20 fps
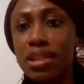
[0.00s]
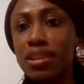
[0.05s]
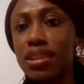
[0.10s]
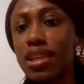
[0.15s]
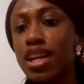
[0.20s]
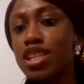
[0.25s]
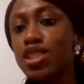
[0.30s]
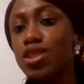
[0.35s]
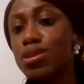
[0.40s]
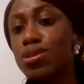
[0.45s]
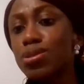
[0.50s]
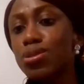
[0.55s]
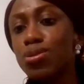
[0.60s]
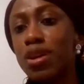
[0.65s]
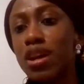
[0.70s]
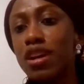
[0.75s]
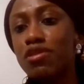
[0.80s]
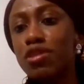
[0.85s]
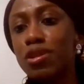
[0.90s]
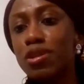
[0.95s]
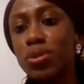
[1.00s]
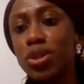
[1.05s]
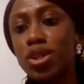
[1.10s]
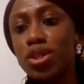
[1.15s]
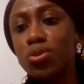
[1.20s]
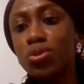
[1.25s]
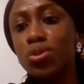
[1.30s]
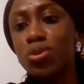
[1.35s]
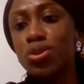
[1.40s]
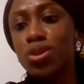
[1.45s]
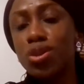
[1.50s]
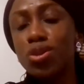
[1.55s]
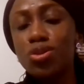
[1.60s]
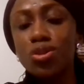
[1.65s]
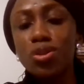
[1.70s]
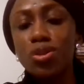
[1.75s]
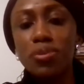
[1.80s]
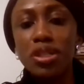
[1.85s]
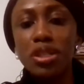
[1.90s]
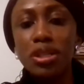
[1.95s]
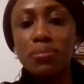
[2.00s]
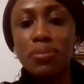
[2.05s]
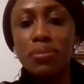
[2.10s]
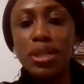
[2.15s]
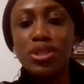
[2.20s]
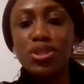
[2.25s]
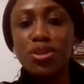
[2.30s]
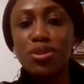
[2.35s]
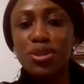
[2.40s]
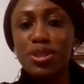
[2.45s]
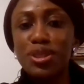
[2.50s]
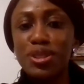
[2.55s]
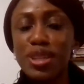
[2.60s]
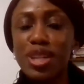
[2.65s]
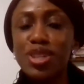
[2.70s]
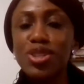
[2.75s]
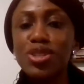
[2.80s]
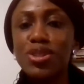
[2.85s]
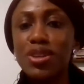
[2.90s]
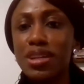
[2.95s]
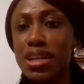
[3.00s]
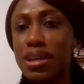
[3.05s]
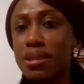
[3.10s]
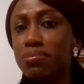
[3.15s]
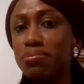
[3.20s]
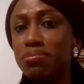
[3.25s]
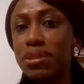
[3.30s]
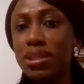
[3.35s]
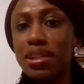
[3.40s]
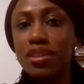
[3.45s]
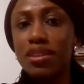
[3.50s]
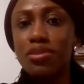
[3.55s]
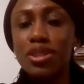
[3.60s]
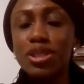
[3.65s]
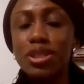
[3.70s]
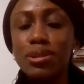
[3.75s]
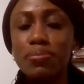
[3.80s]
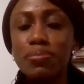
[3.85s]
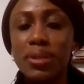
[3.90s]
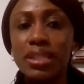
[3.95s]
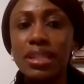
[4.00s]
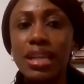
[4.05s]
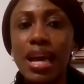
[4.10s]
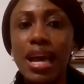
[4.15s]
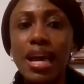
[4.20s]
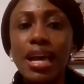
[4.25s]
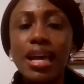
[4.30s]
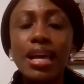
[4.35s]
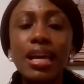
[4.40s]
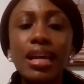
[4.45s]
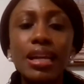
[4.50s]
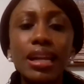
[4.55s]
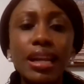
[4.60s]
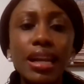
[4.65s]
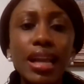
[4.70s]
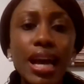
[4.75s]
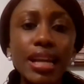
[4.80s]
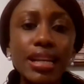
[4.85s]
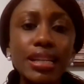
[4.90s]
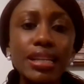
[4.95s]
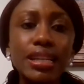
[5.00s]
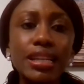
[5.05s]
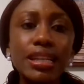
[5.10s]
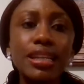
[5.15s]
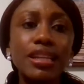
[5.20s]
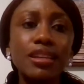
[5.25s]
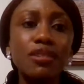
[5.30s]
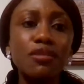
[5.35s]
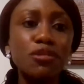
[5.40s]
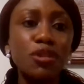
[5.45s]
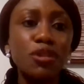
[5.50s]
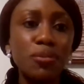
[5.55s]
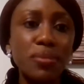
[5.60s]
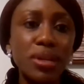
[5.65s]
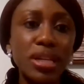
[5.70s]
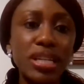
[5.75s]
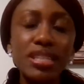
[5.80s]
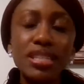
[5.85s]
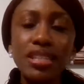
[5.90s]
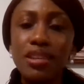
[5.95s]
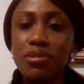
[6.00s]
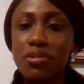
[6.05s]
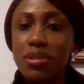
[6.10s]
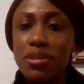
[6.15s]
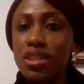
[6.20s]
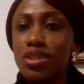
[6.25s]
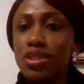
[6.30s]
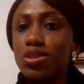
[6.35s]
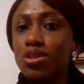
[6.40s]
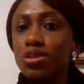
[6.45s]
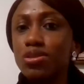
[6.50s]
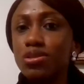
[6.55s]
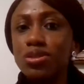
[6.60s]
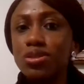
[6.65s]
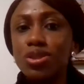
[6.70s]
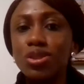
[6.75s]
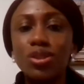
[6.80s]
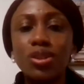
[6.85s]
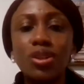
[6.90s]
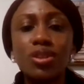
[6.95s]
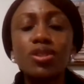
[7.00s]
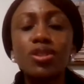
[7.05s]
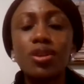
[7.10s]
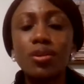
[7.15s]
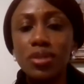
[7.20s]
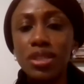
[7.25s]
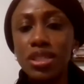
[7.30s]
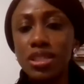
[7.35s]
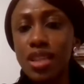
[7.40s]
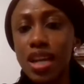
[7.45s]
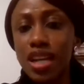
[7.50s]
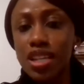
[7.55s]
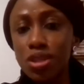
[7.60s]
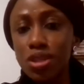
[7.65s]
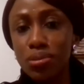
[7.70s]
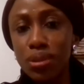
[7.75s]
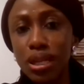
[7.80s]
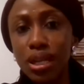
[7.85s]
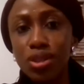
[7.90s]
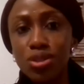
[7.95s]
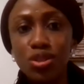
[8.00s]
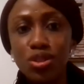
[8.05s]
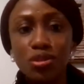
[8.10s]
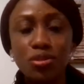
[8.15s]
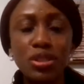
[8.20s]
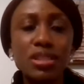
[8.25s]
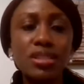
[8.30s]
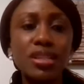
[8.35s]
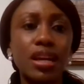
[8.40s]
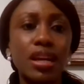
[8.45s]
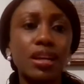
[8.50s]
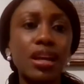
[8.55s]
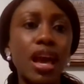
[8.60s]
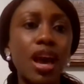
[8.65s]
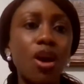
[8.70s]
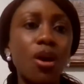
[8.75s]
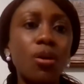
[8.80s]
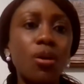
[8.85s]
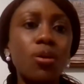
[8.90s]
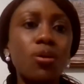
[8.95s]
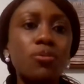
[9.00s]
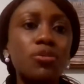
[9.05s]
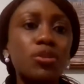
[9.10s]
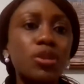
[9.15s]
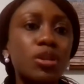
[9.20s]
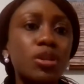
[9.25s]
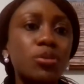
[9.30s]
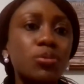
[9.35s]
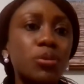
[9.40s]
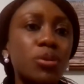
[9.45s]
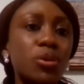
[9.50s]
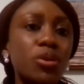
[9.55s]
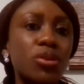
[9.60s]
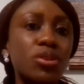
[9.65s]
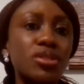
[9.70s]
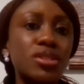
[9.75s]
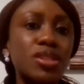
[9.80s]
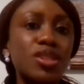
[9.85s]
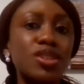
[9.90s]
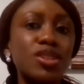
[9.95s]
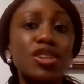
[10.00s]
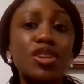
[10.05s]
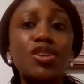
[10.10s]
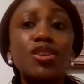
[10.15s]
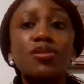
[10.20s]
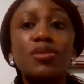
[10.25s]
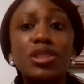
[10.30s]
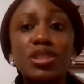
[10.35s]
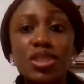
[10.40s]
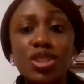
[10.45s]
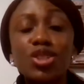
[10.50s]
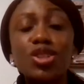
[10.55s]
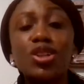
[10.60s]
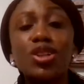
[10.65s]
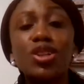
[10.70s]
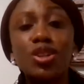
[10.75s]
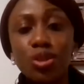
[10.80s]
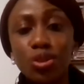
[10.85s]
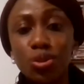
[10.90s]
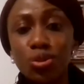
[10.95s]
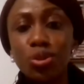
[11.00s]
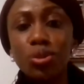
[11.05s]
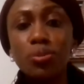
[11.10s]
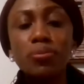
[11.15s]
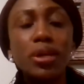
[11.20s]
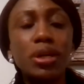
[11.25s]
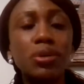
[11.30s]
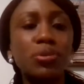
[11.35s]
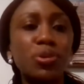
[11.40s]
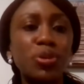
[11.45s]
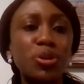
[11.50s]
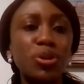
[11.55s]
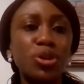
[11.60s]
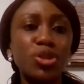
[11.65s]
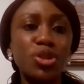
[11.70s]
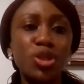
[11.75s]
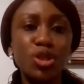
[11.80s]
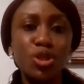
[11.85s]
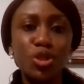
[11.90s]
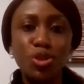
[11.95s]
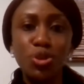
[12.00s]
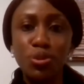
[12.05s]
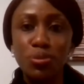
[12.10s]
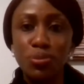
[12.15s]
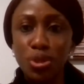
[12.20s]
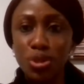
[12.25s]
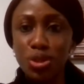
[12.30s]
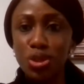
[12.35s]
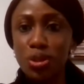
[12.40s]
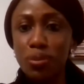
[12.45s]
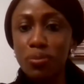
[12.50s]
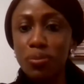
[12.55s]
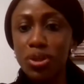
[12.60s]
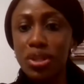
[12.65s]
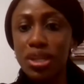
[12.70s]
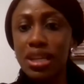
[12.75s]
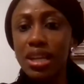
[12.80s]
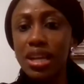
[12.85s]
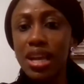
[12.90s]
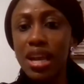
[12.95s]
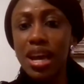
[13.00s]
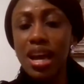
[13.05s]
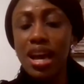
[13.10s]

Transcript: And thanks to everybody who's also been a part of this session. I believe it's been enlightening, informative, and you got something tangible out of it. And hopefully we will continue the conversation on the group and we'll continue to build up on it.